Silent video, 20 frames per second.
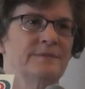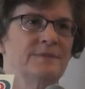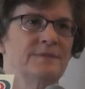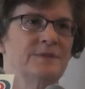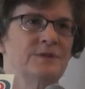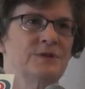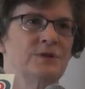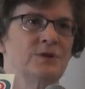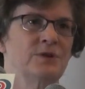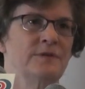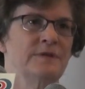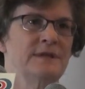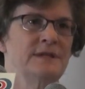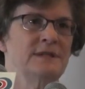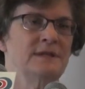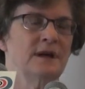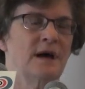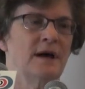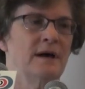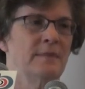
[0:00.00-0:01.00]

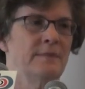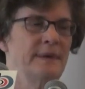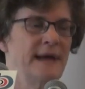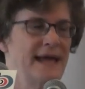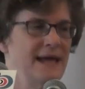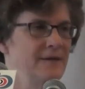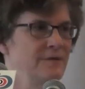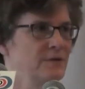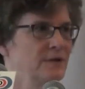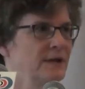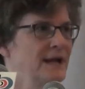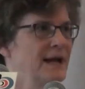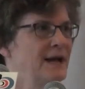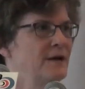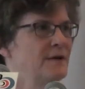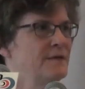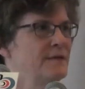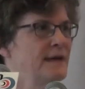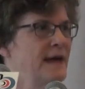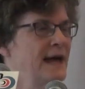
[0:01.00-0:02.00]
behavioral
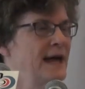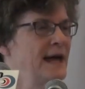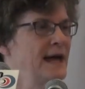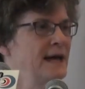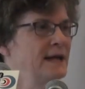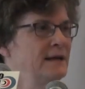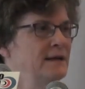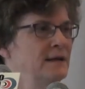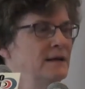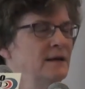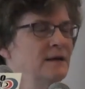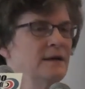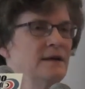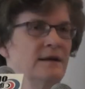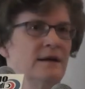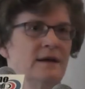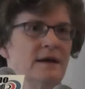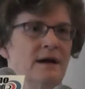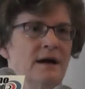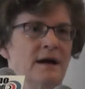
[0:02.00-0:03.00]
health and
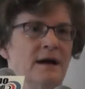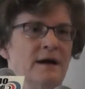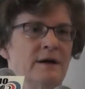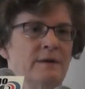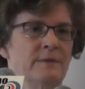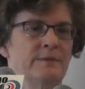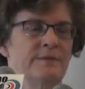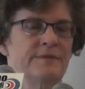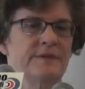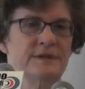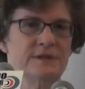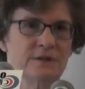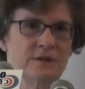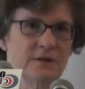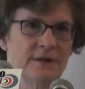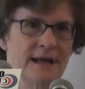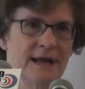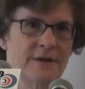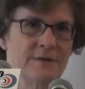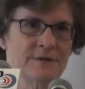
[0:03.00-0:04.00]

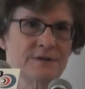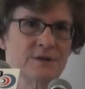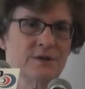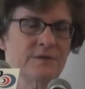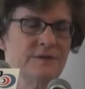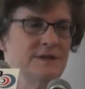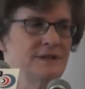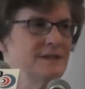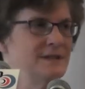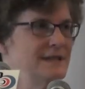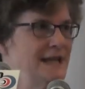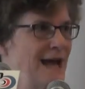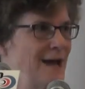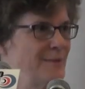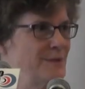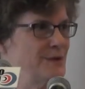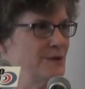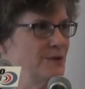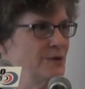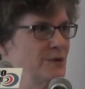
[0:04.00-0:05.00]
physical health services?
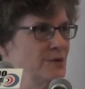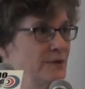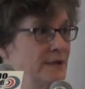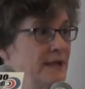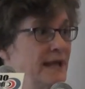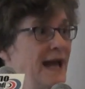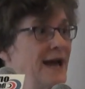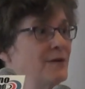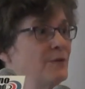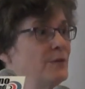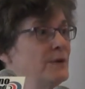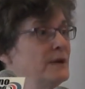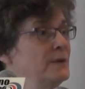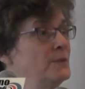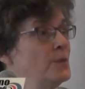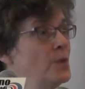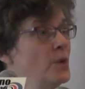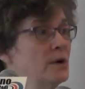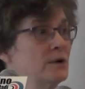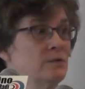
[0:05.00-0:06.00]
Absolutely. Have we
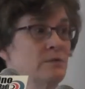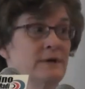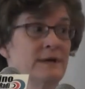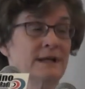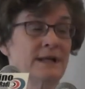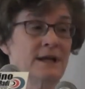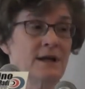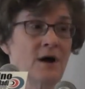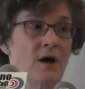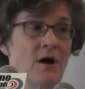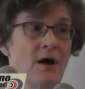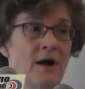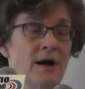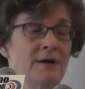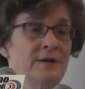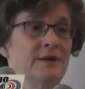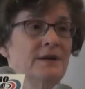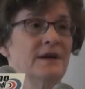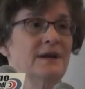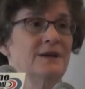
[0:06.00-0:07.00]
worked really
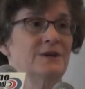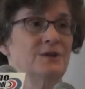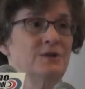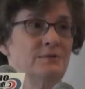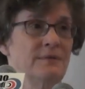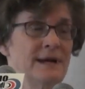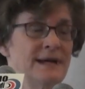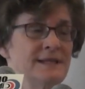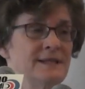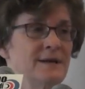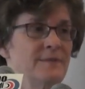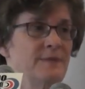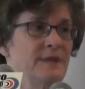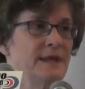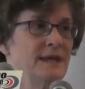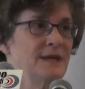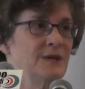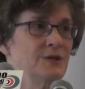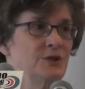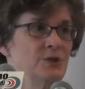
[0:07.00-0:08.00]
hard to raise up
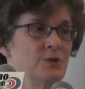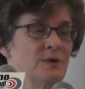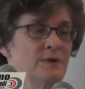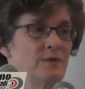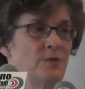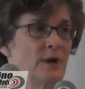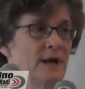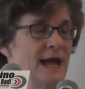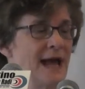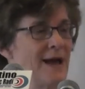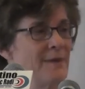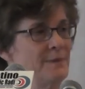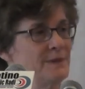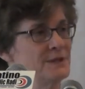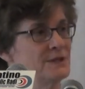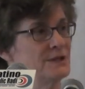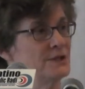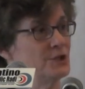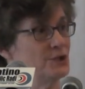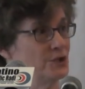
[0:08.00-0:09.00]
the issue of what
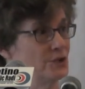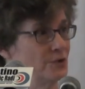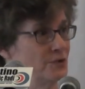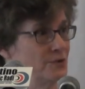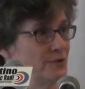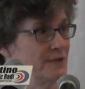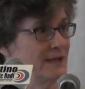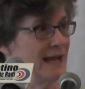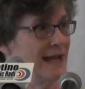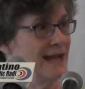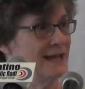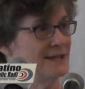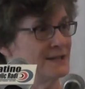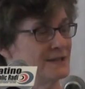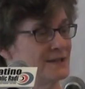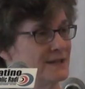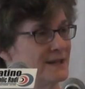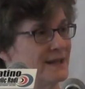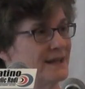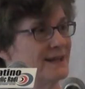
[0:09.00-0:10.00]
happens to children
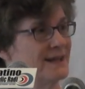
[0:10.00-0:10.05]
as